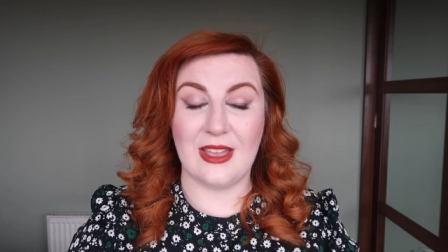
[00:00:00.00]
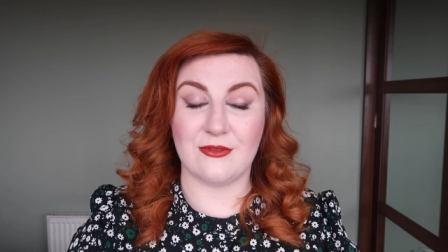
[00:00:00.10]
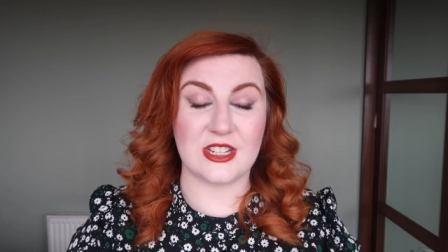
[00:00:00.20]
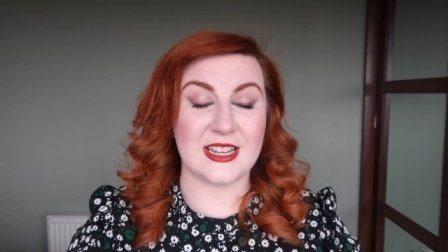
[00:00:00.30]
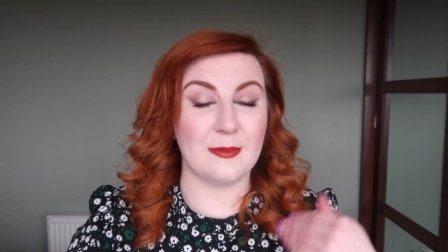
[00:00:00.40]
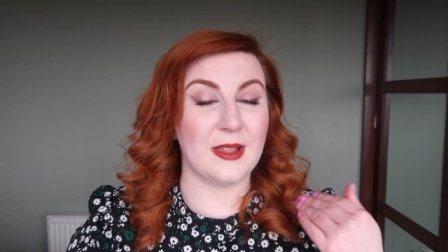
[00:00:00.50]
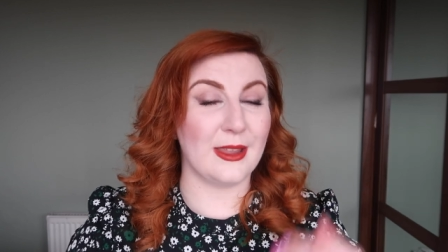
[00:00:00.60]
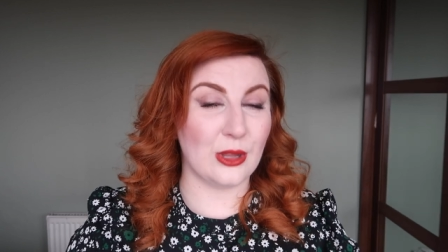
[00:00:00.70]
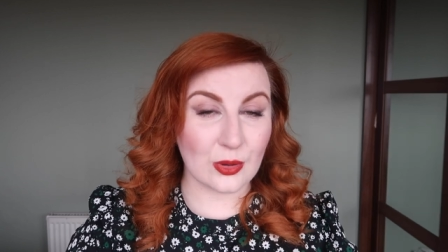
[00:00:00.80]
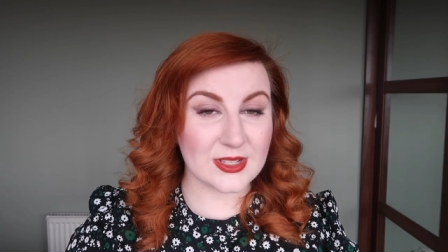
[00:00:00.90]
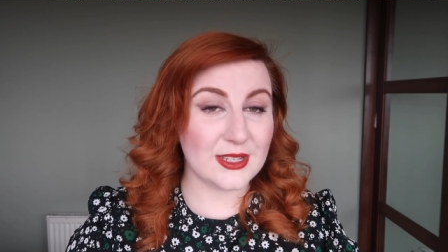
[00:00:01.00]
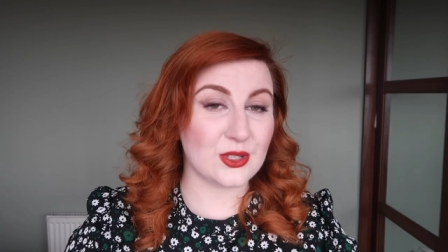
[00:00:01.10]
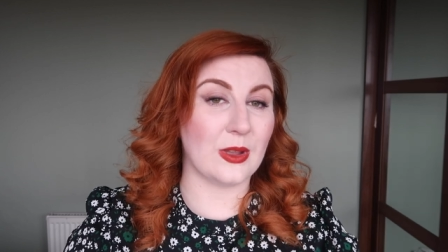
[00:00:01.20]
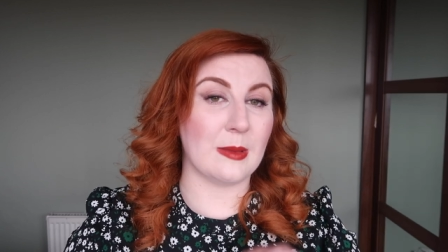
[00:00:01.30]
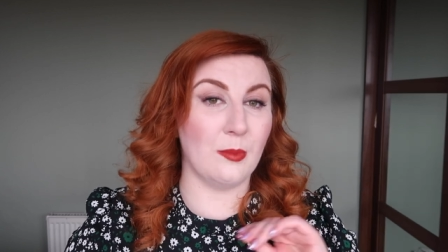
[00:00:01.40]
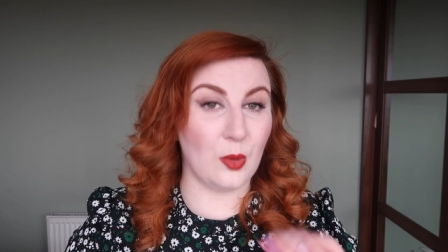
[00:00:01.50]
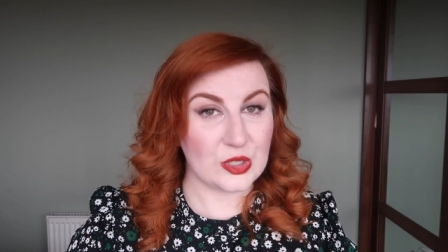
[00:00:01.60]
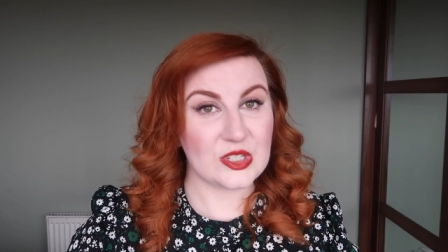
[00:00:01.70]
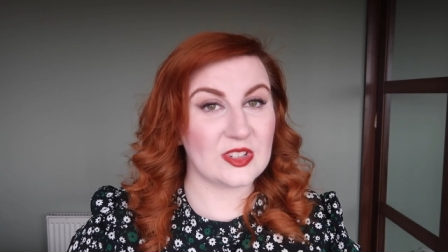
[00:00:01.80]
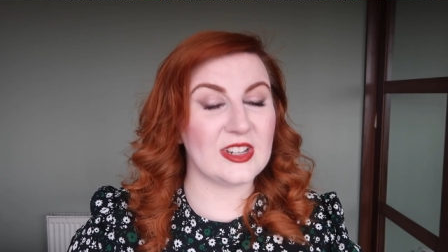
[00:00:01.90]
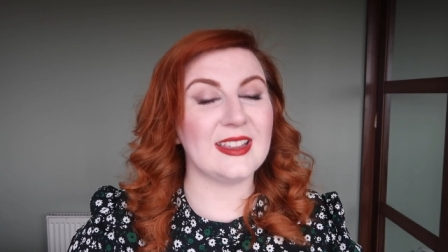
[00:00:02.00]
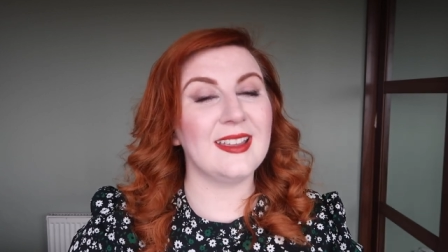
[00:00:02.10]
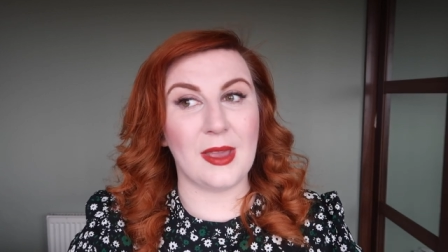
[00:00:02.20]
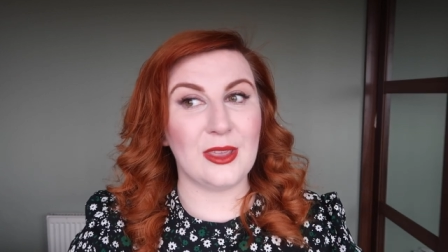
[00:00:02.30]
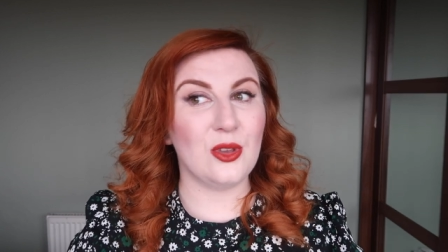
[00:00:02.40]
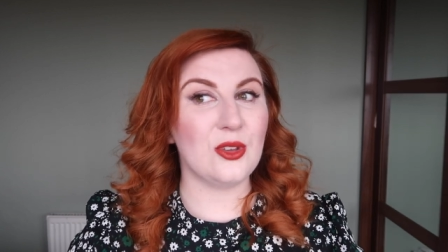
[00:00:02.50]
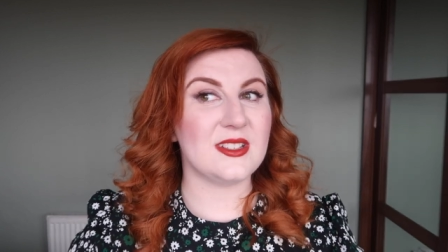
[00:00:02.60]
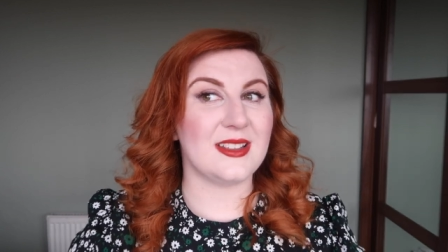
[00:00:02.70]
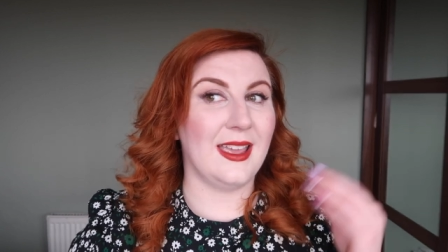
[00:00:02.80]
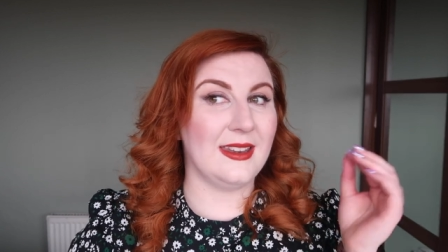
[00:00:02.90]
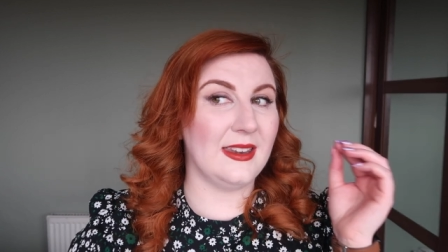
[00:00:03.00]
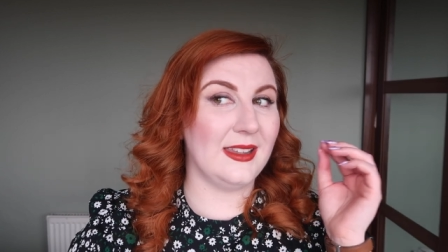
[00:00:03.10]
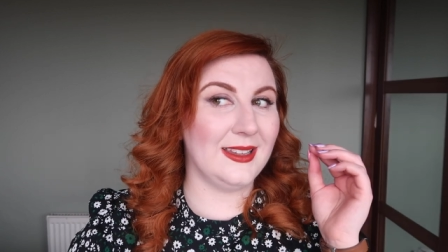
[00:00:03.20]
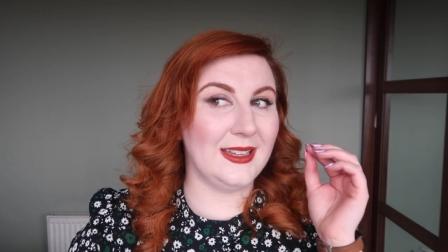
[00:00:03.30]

every time that I use it so I'm monitoring my use in